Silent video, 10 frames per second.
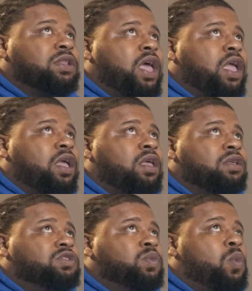like
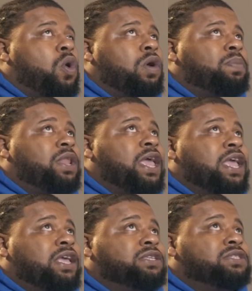small
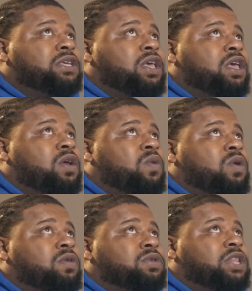plays
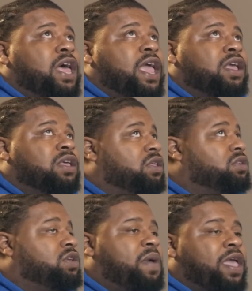where it was like
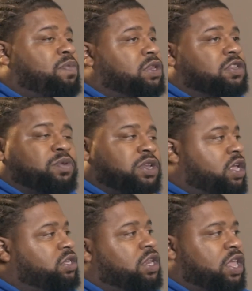somebody put this
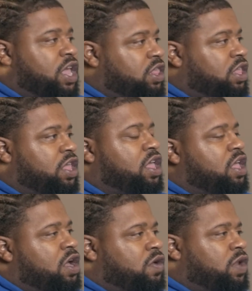production together
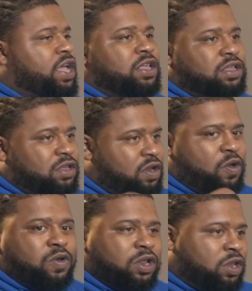on like
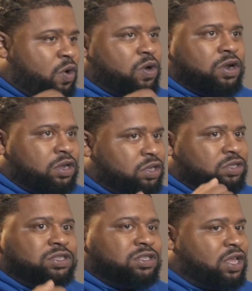on a lower
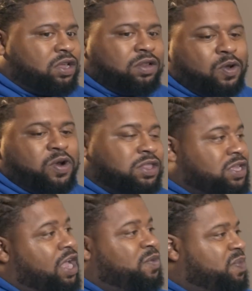than
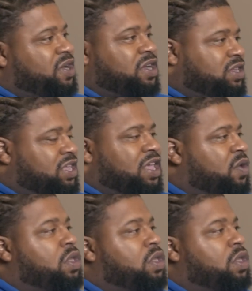Tyler Perry scale.